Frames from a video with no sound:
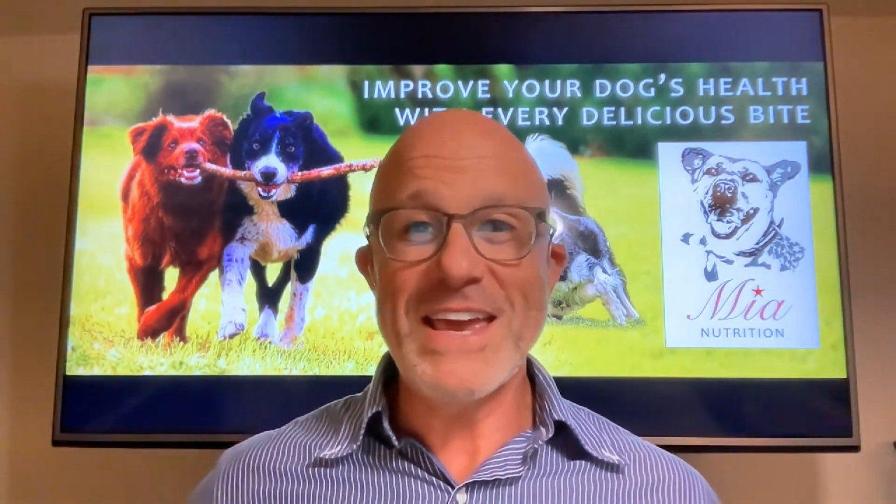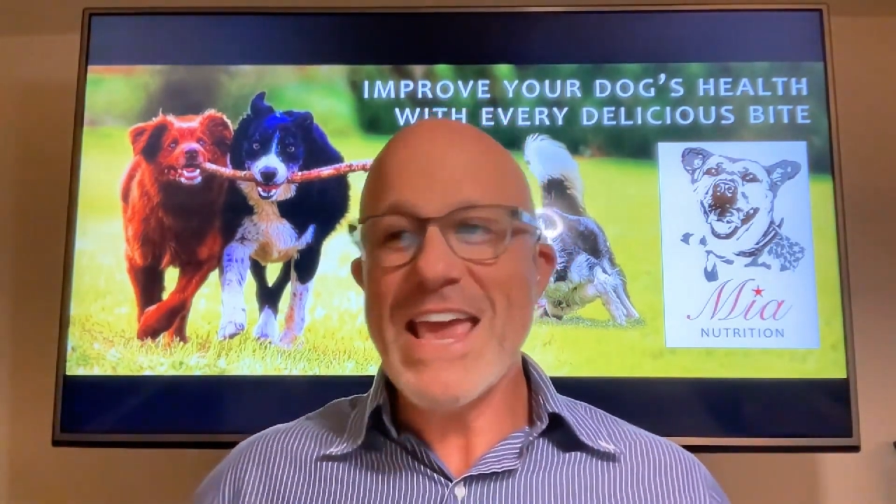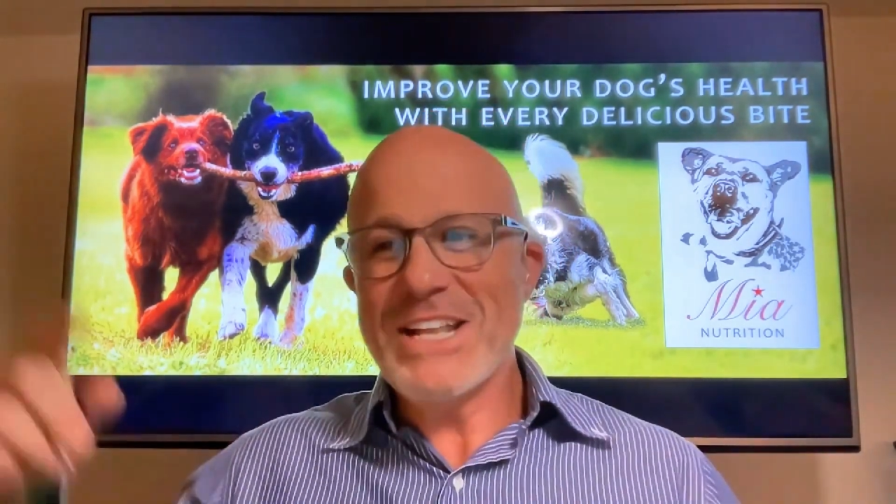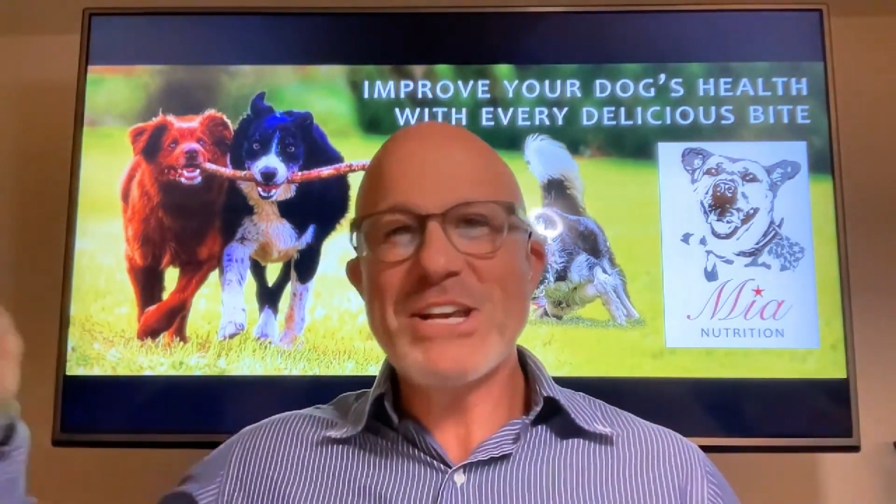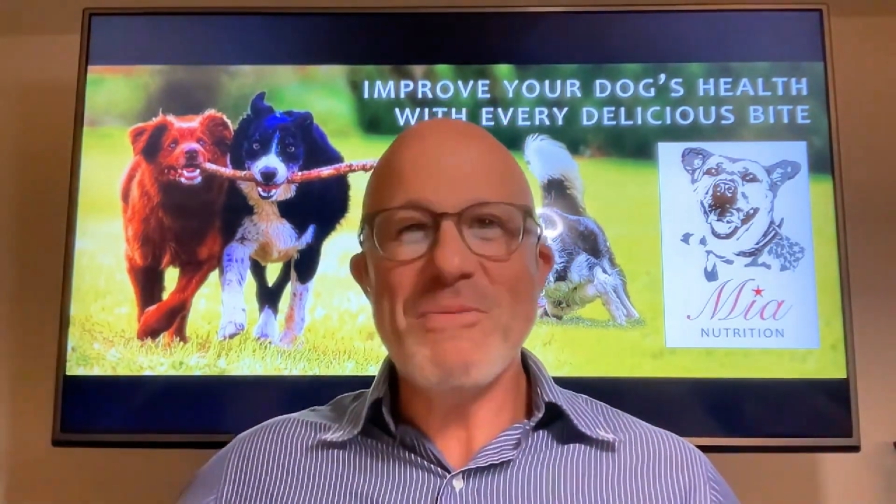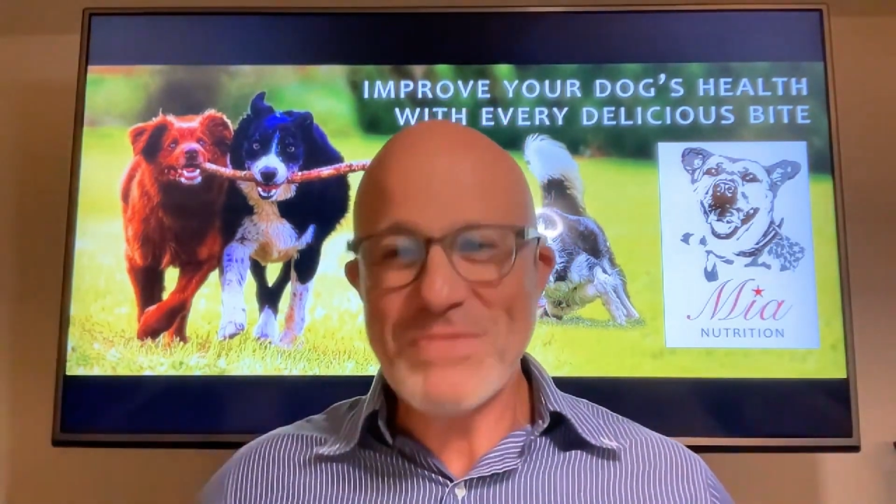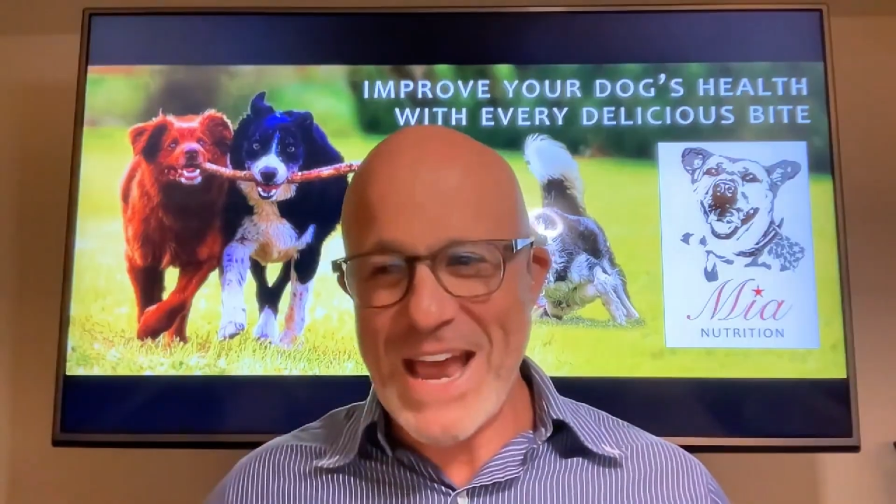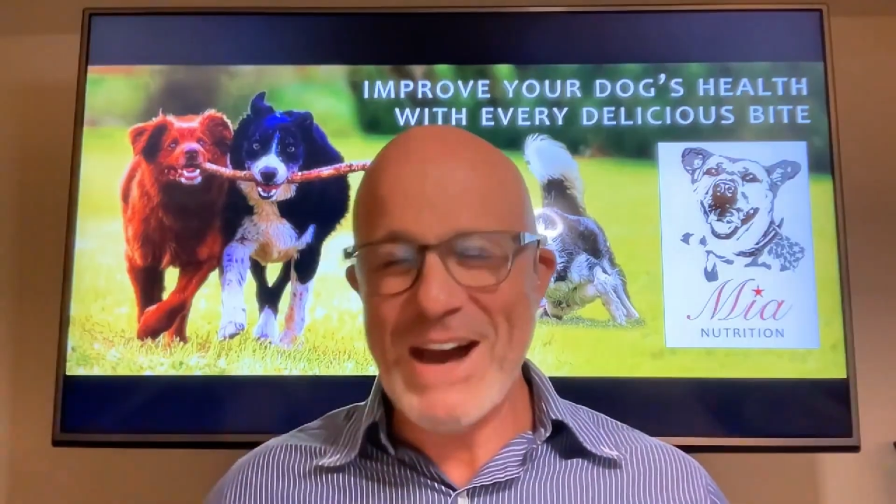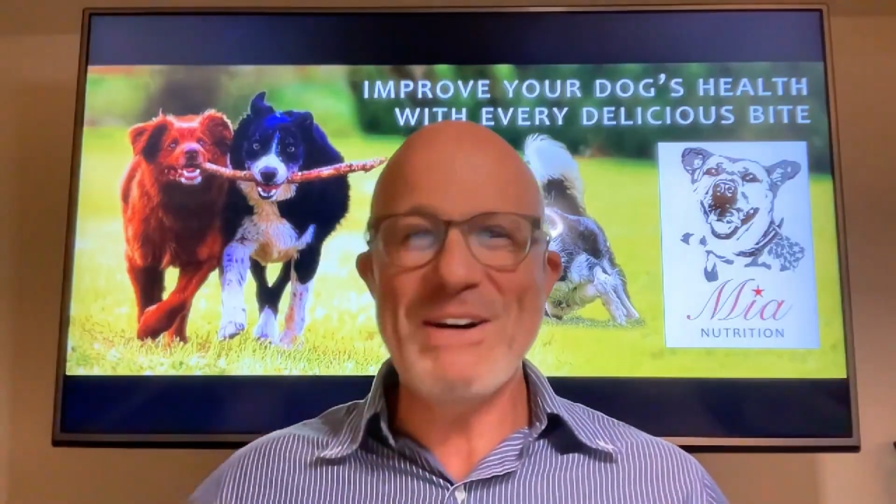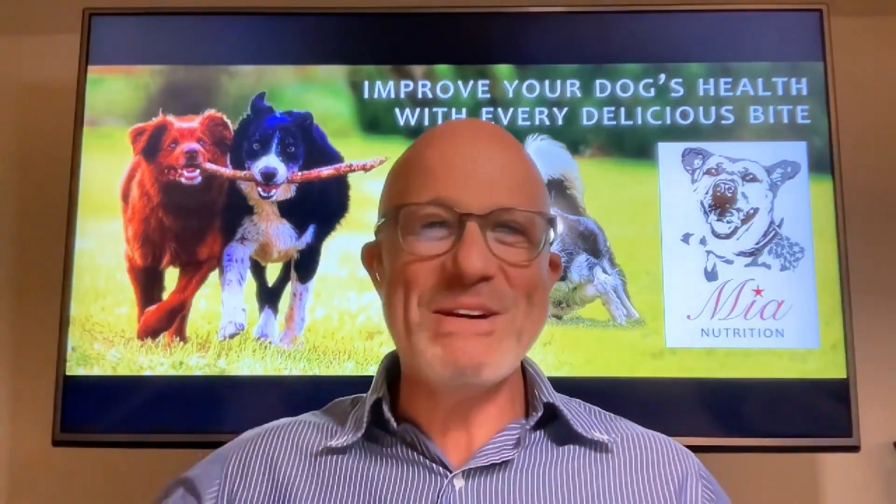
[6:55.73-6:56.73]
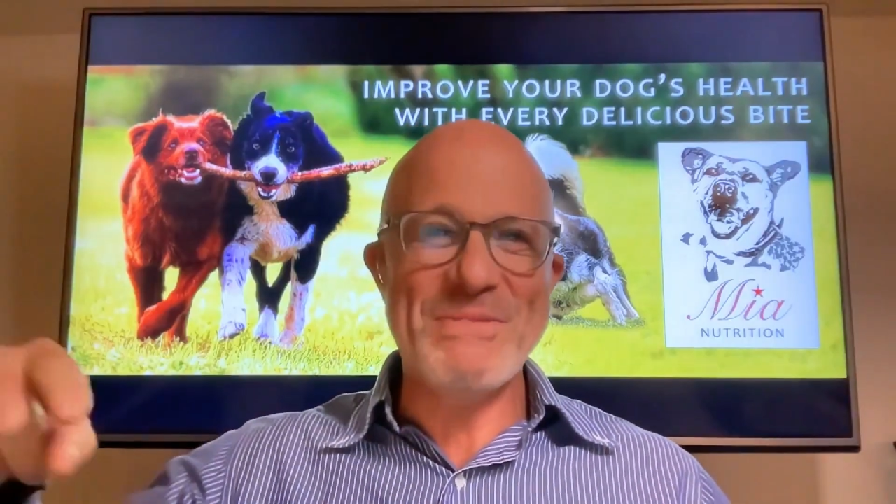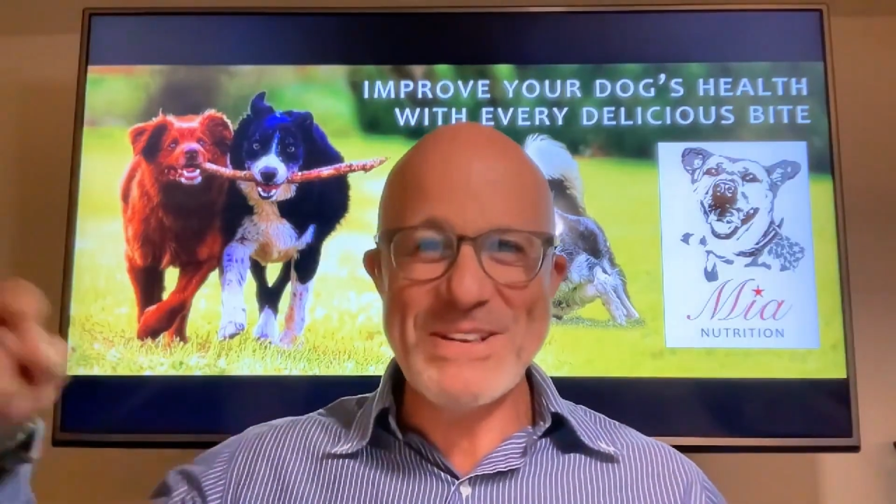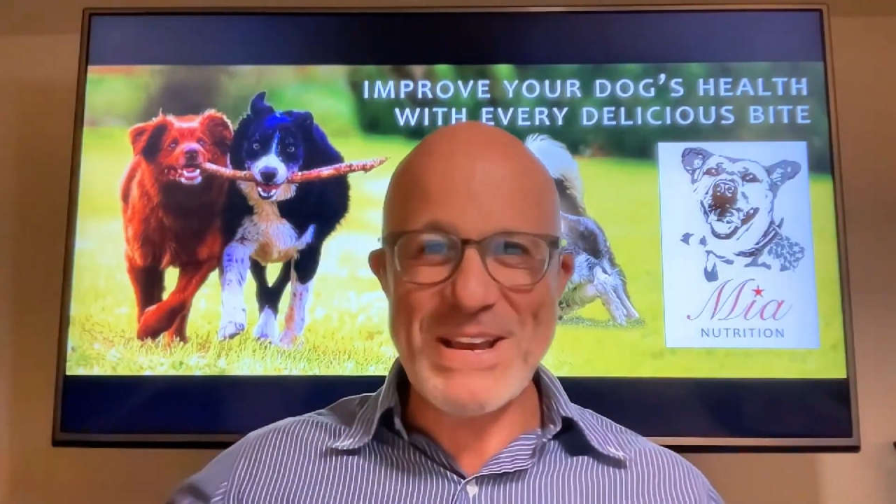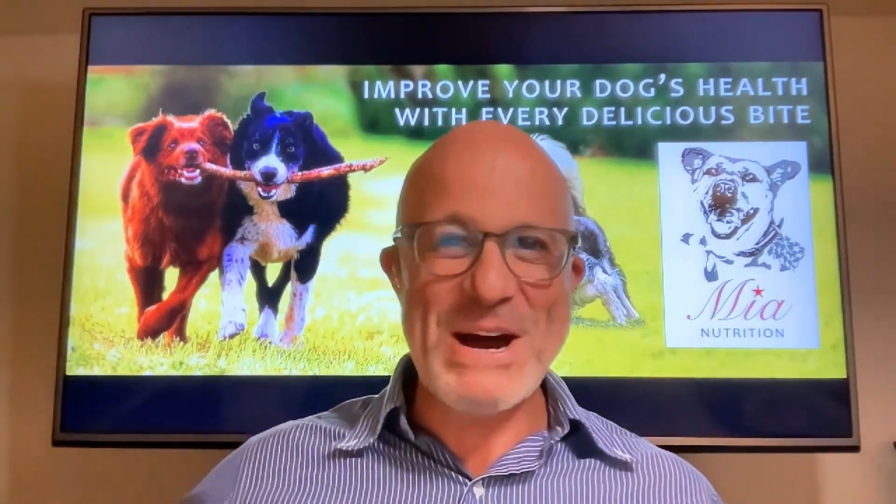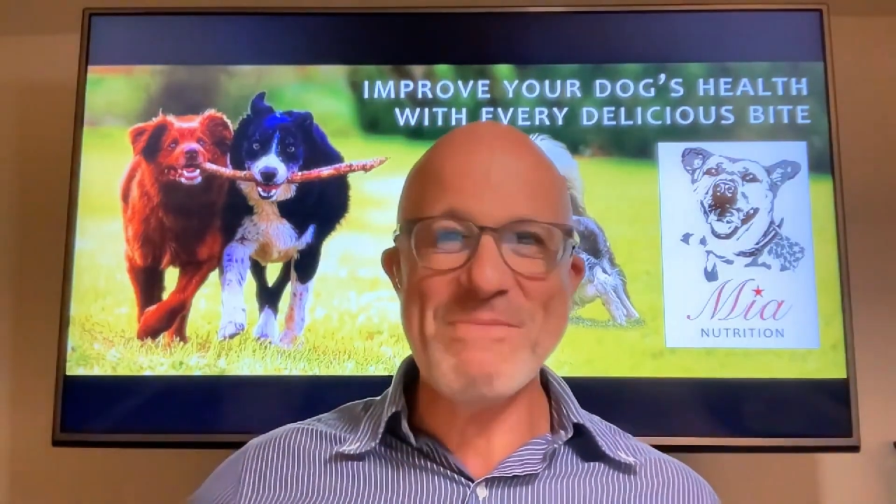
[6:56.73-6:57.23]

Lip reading: He jumped down and was up.